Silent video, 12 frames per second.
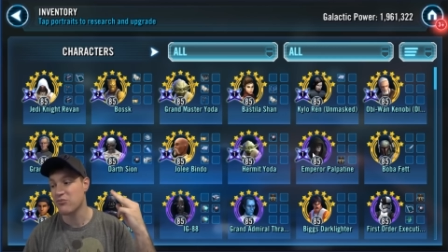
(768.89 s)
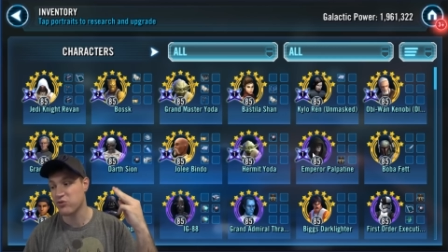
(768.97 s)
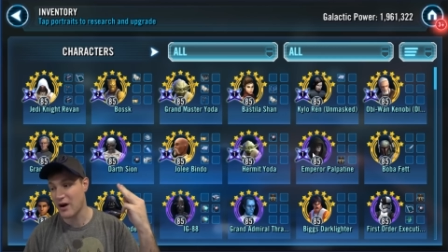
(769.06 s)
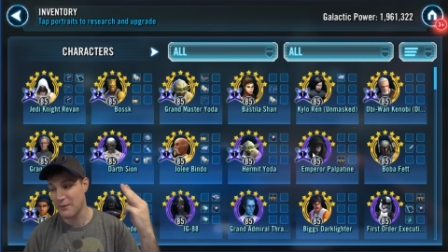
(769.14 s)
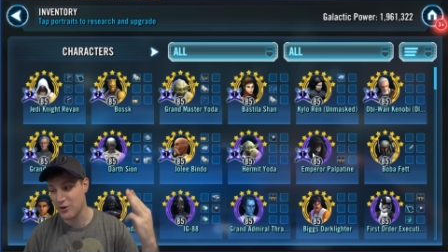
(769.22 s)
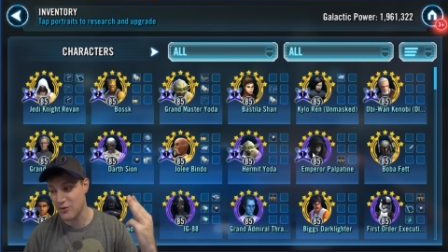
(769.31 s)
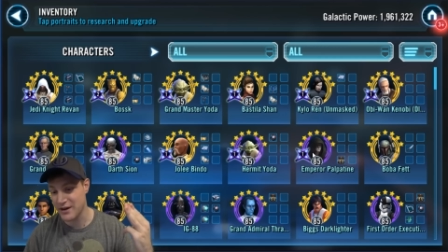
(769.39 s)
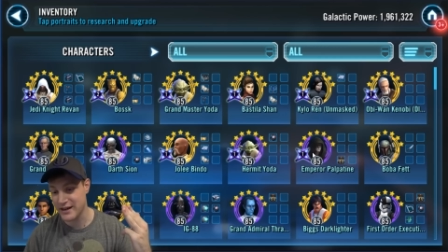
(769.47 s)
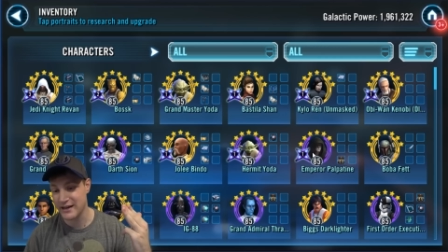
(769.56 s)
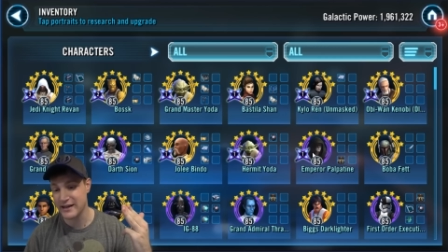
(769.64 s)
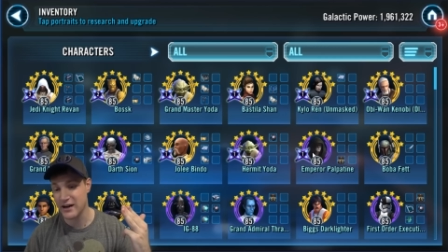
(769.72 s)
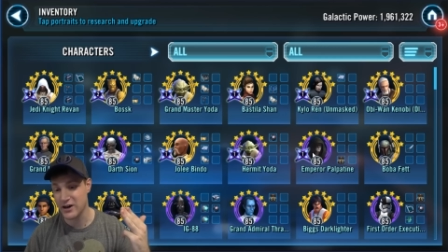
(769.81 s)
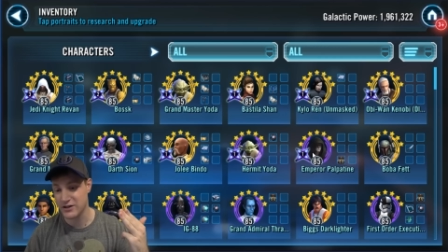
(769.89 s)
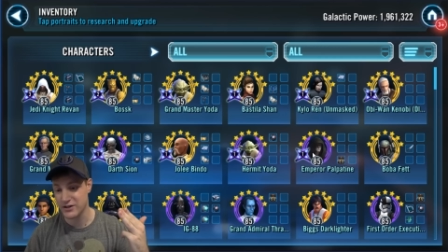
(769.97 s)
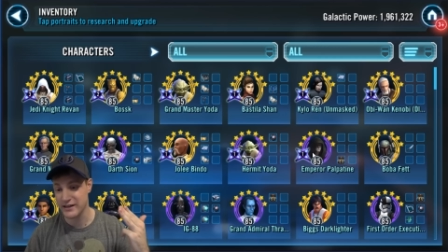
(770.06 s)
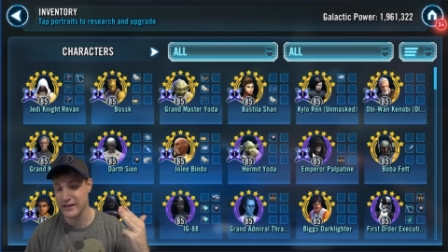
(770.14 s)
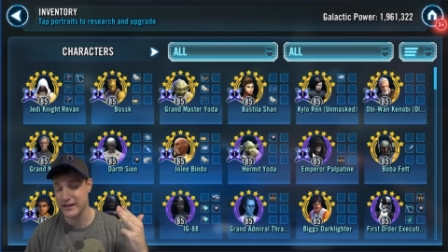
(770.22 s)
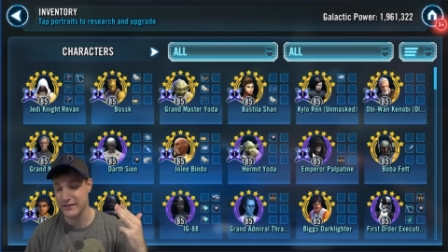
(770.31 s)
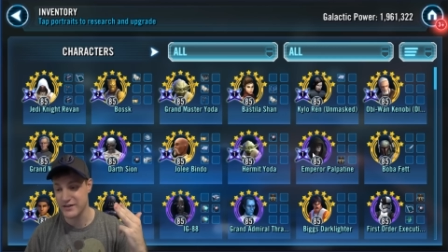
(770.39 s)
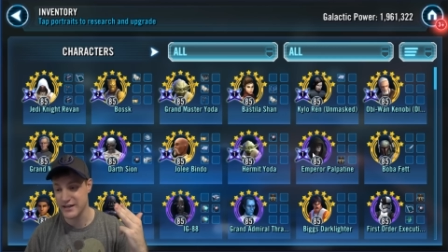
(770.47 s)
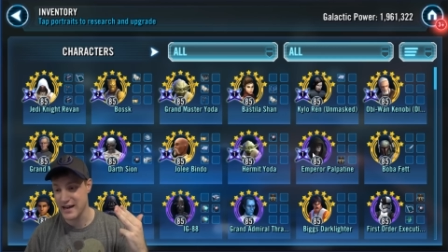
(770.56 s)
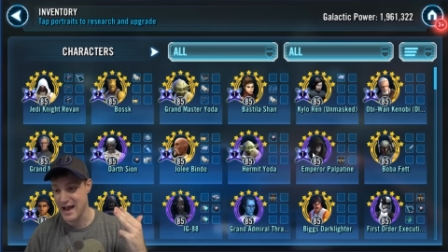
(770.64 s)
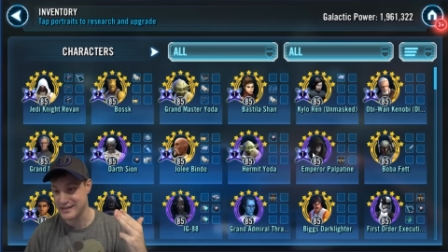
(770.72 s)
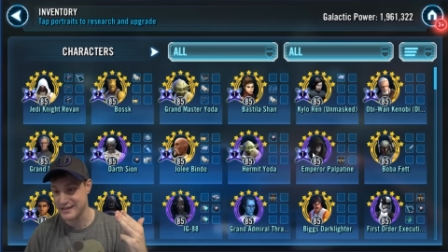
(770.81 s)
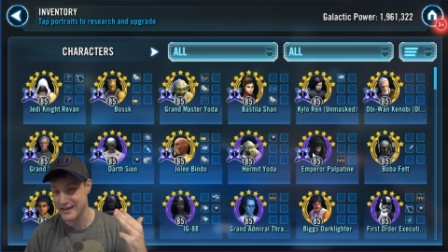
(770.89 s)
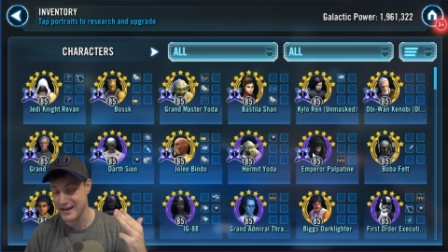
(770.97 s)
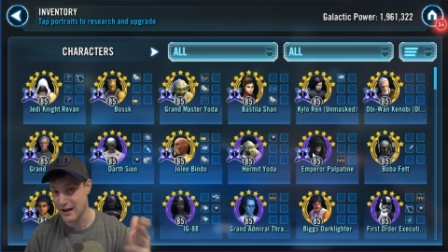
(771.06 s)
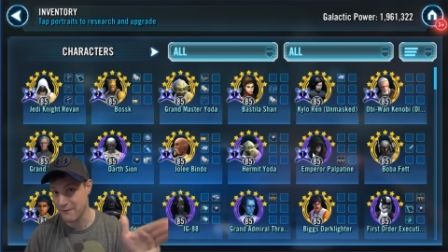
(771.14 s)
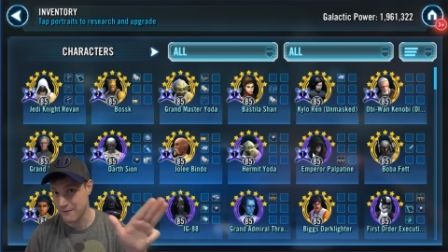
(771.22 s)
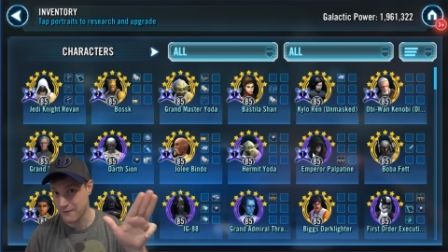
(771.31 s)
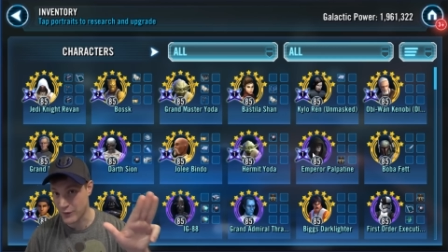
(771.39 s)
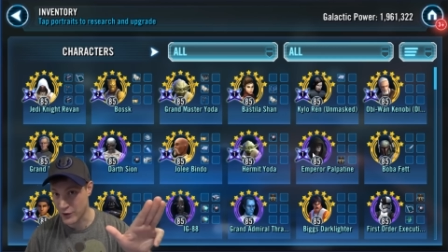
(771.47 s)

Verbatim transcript: Probably want to get a character that can give tenacity up